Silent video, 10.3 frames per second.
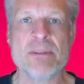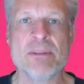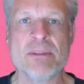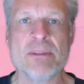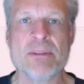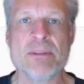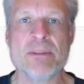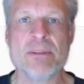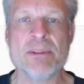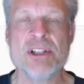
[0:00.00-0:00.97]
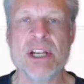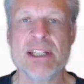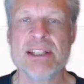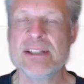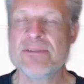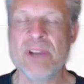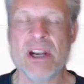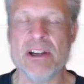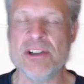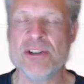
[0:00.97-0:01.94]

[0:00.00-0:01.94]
Good day and welcome to the channel. In this very